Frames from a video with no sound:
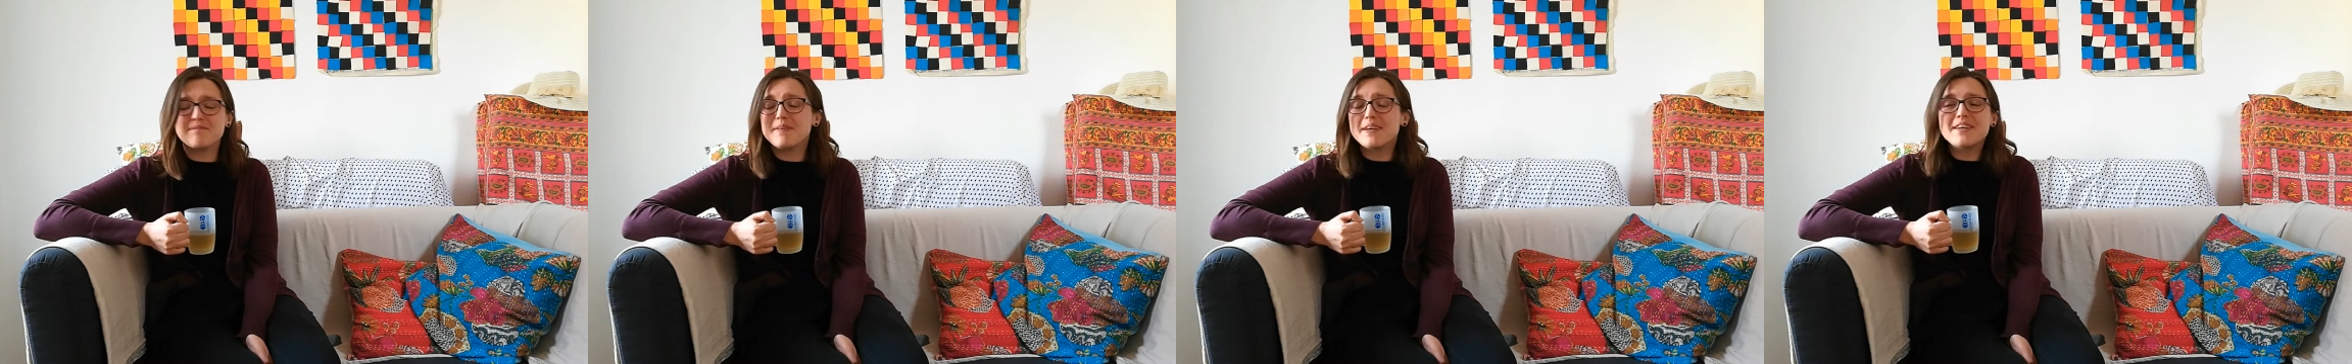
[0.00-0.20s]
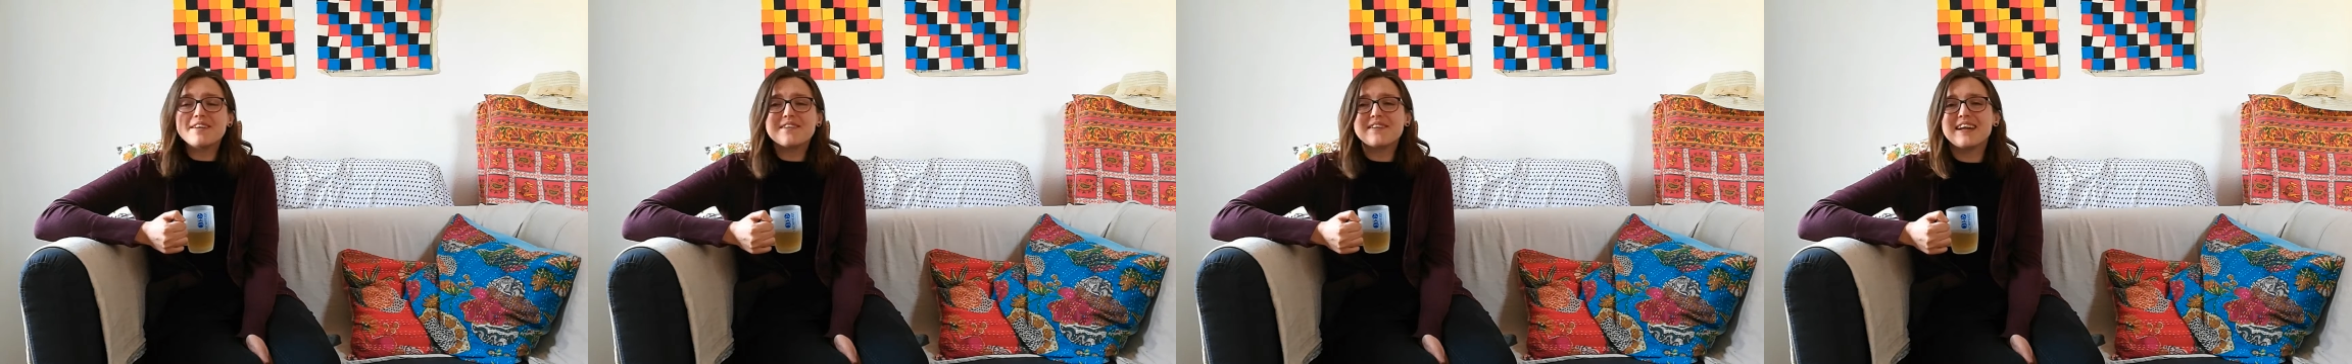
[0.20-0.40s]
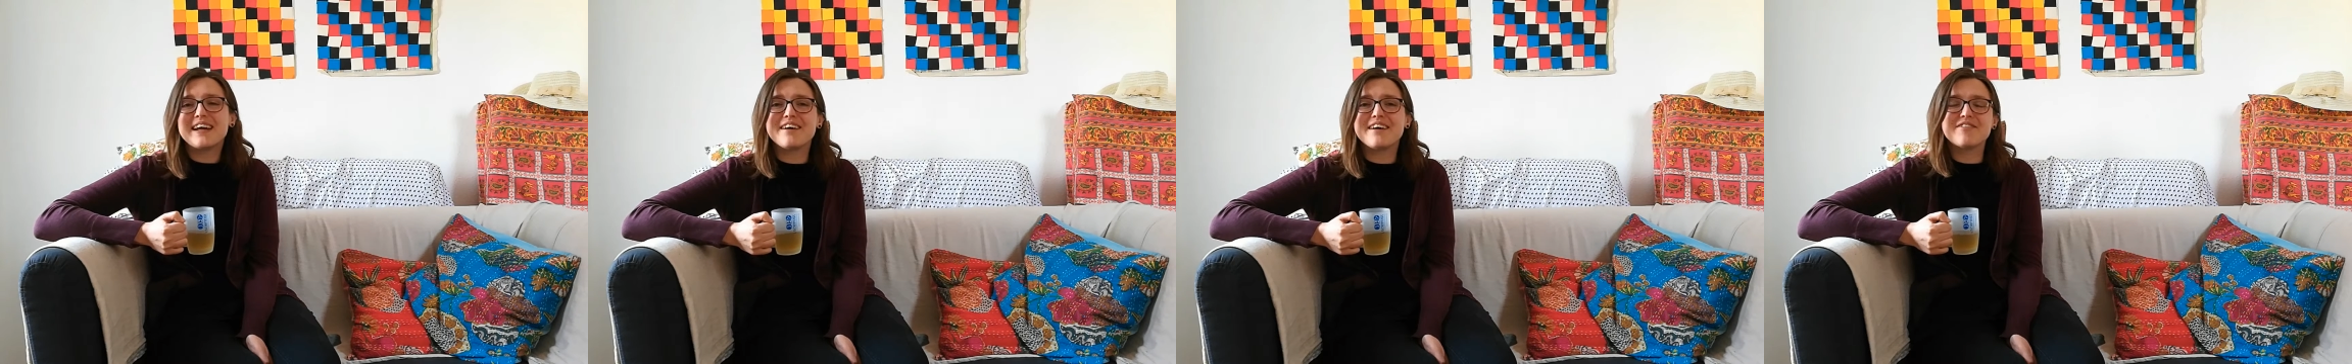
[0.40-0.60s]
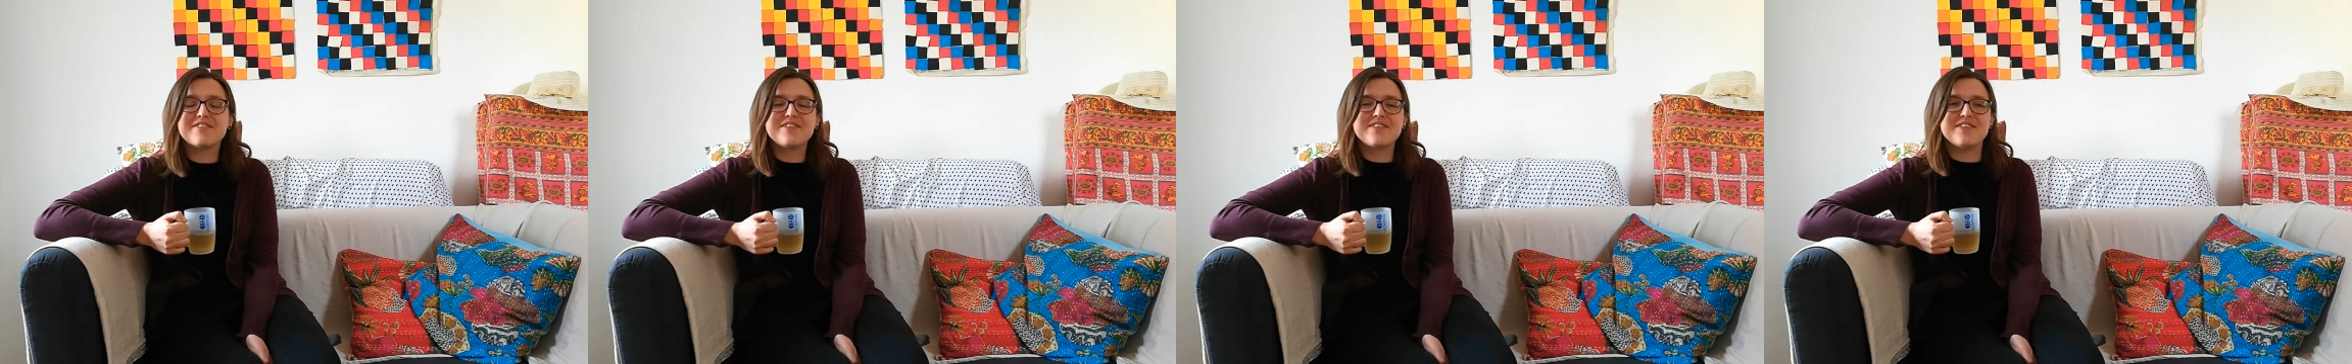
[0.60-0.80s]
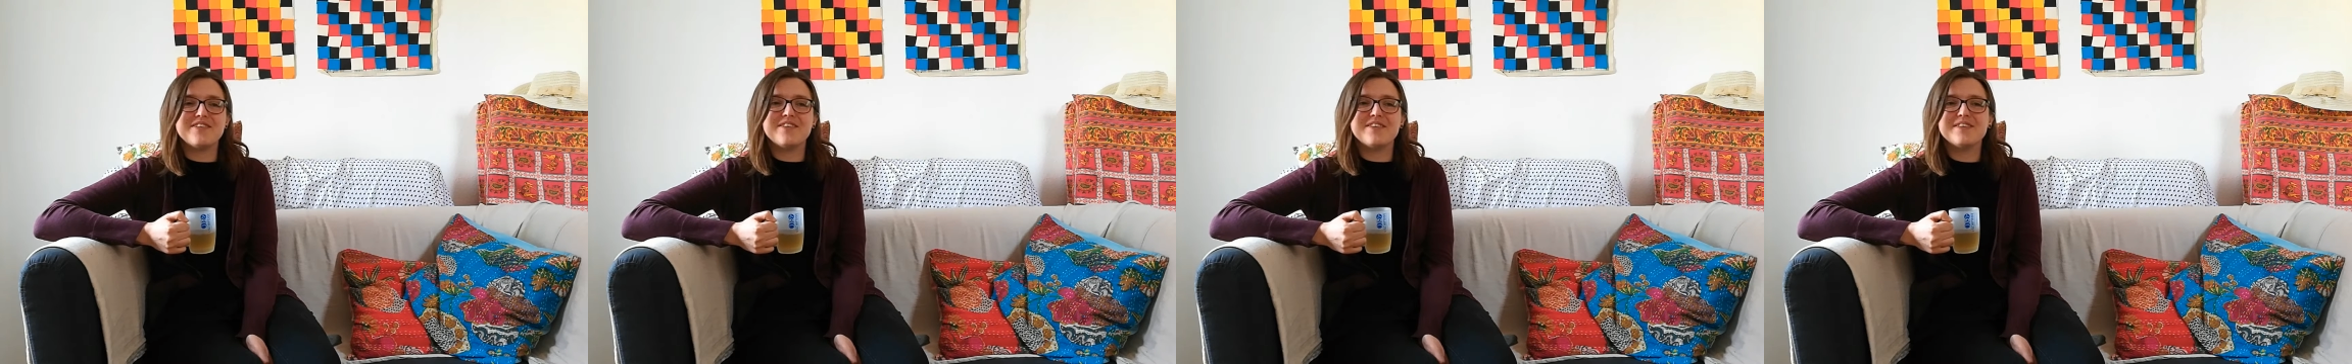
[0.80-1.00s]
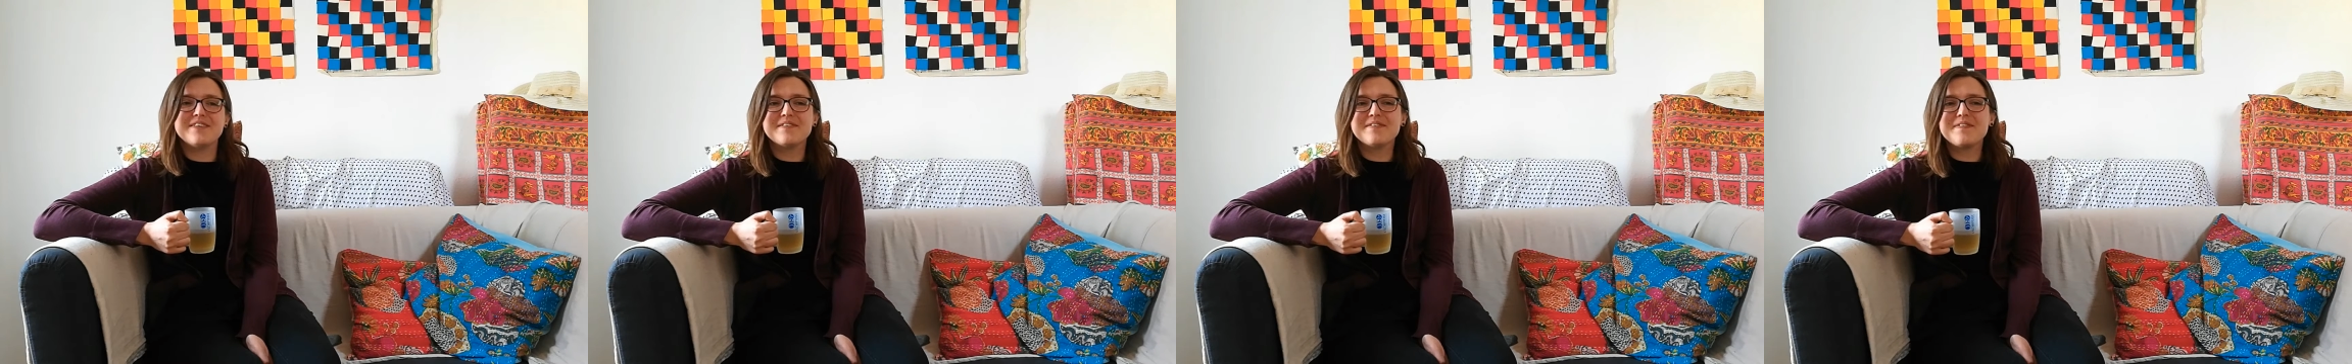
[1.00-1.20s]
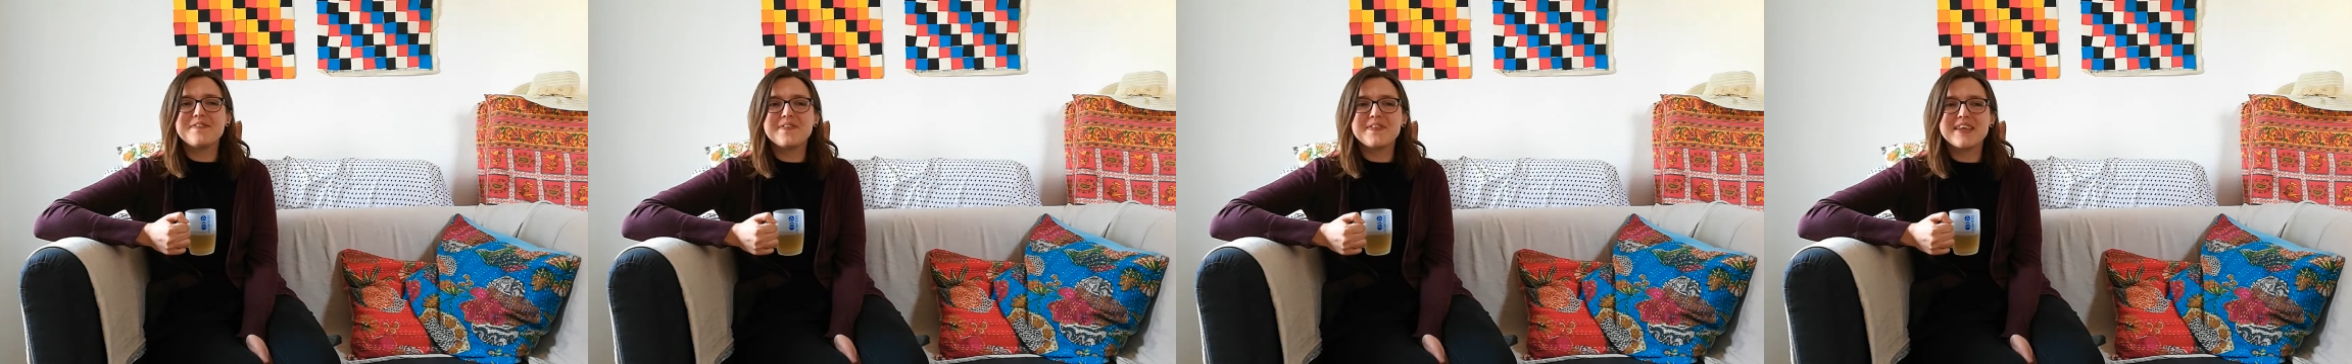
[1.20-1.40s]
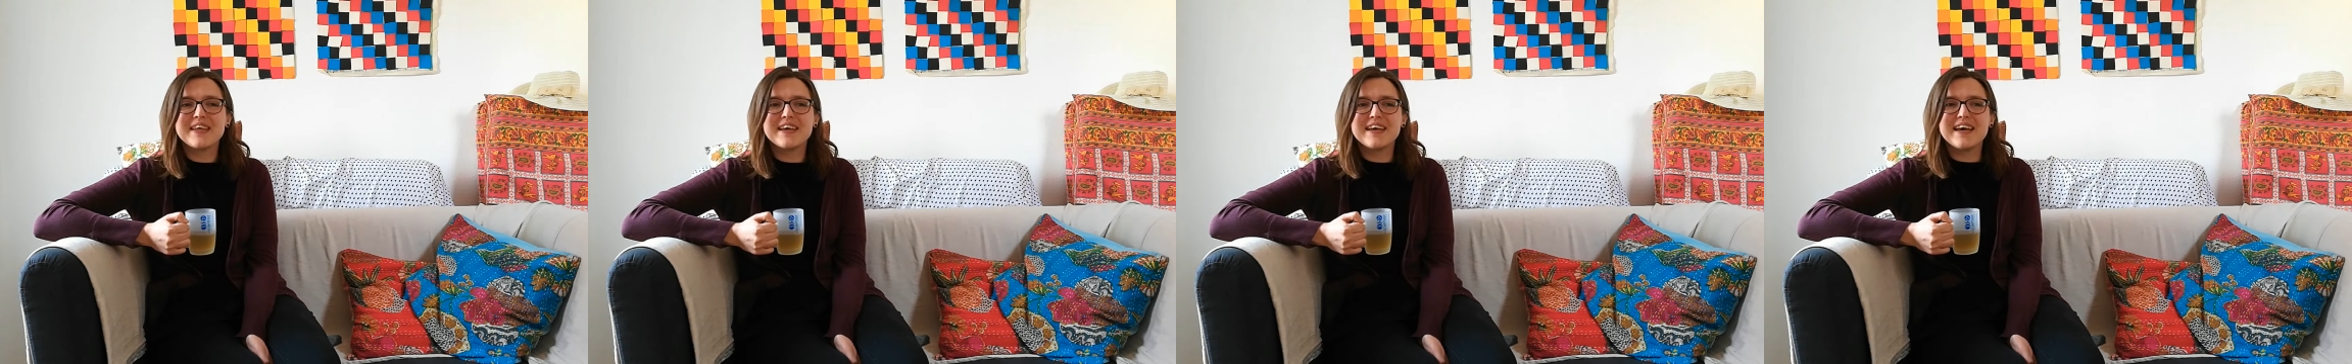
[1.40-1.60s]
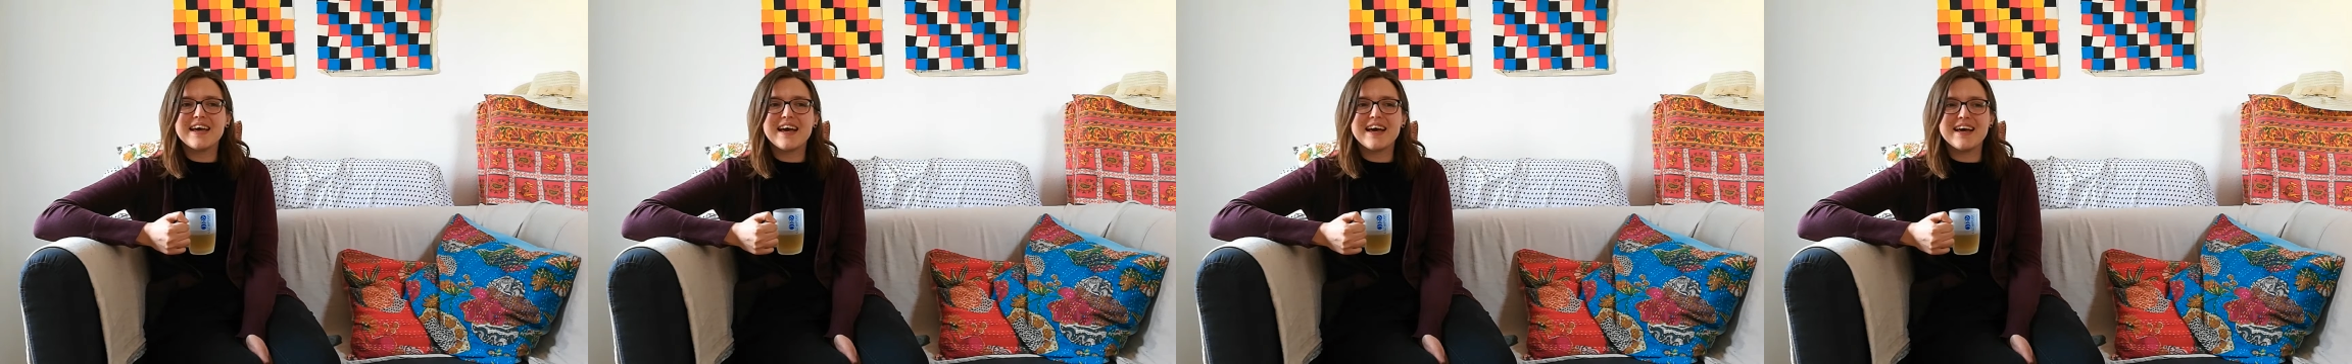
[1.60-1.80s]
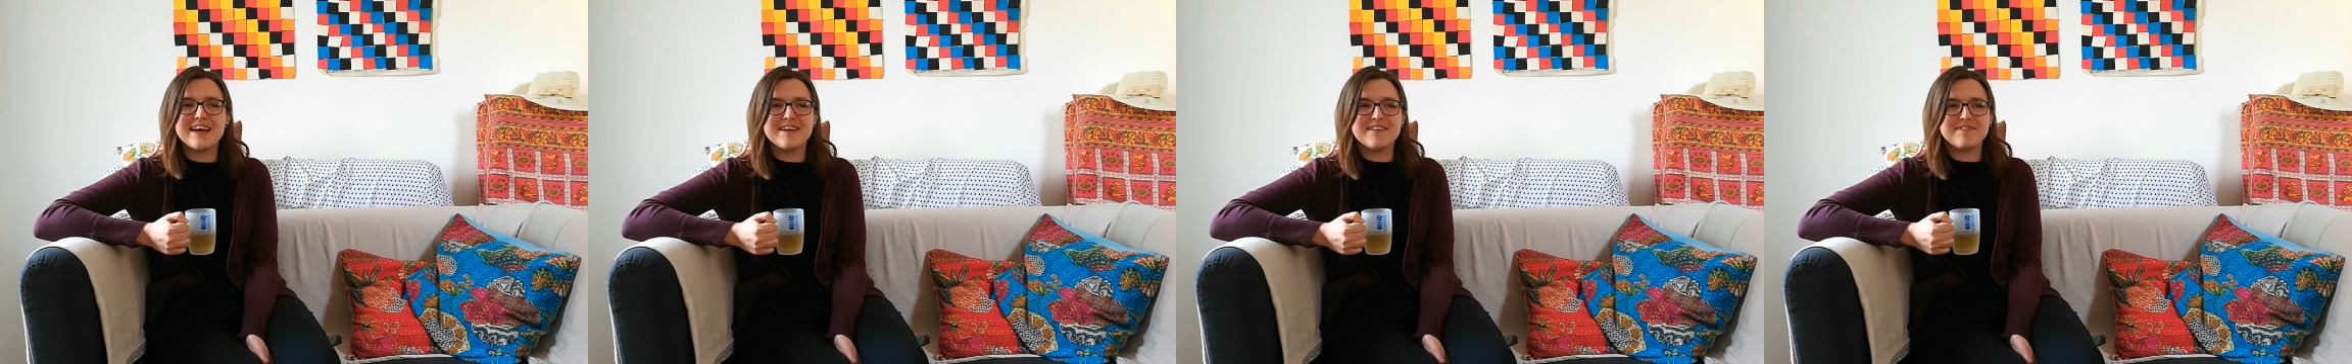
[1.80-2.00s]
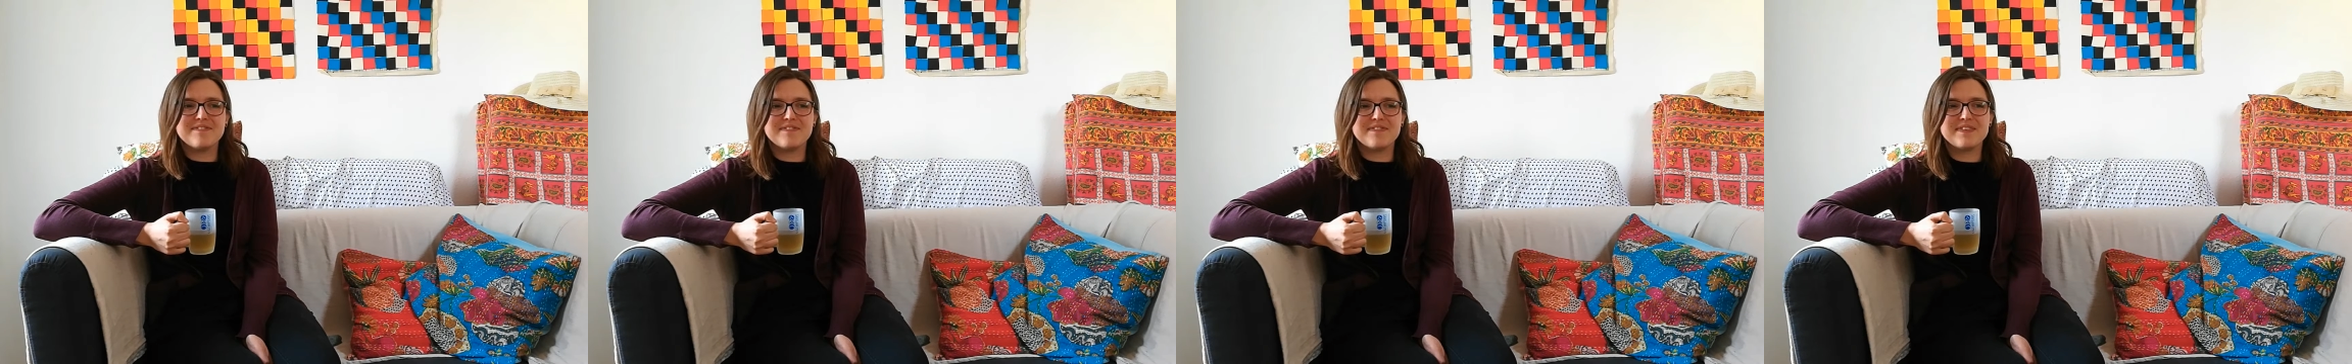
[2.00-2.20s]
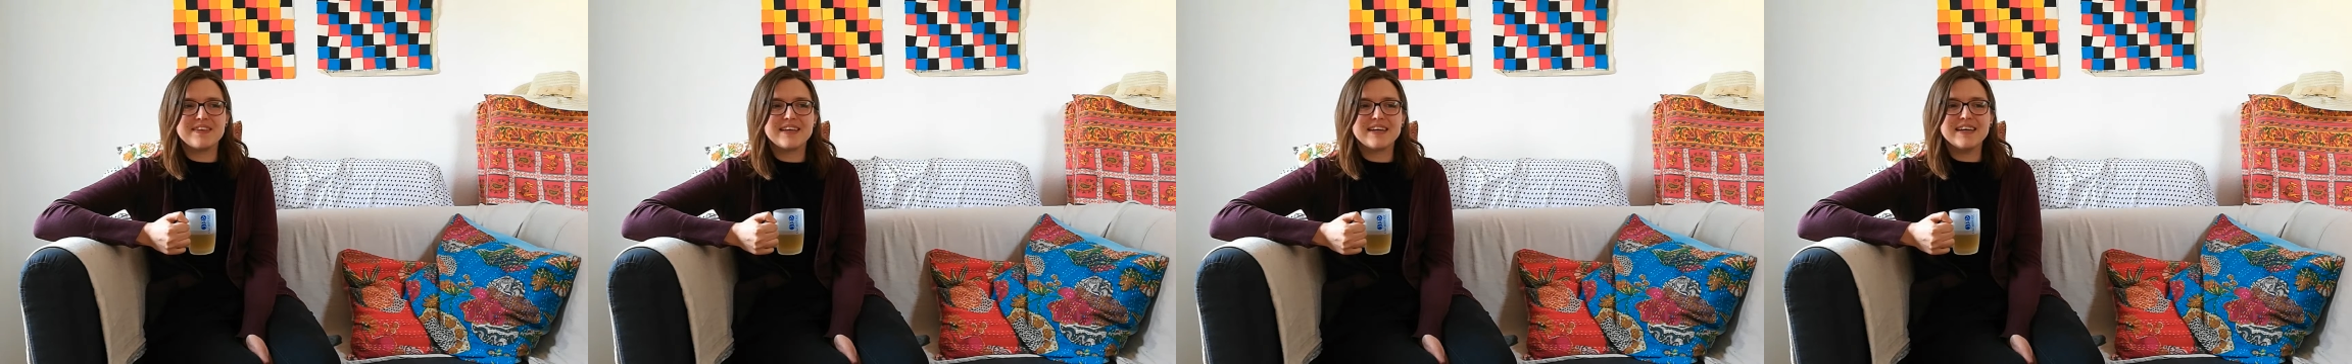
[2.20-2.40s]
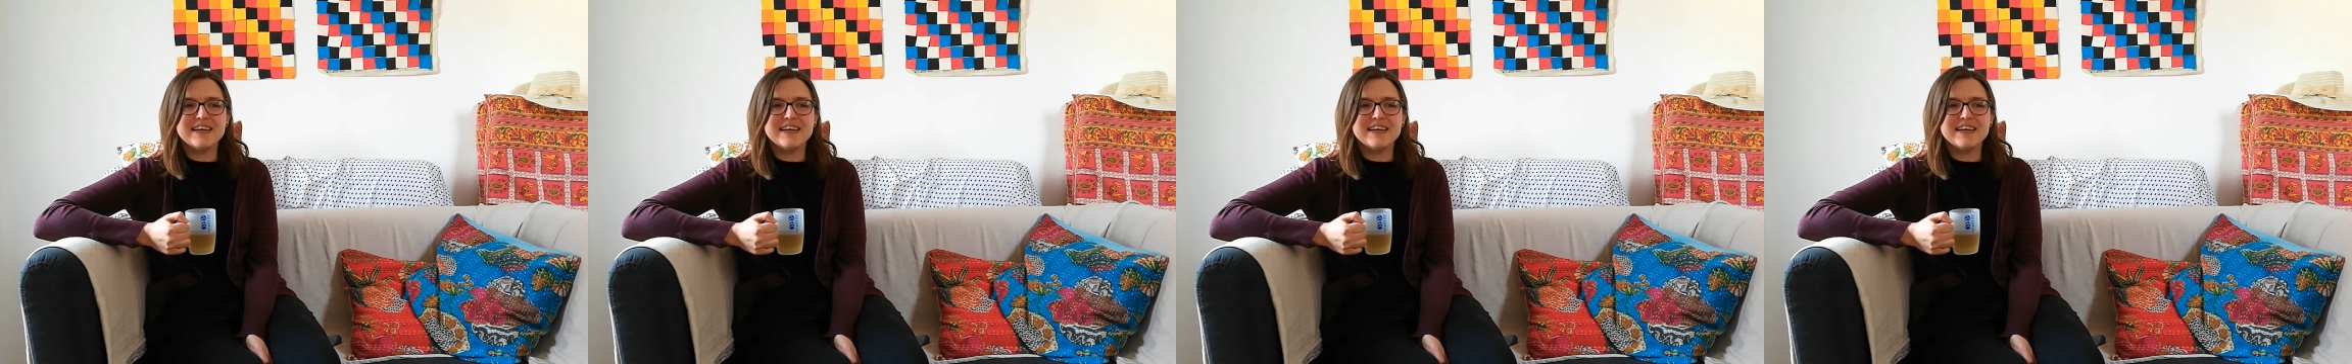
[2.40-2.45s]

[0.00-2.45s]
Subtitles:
But you don't have to.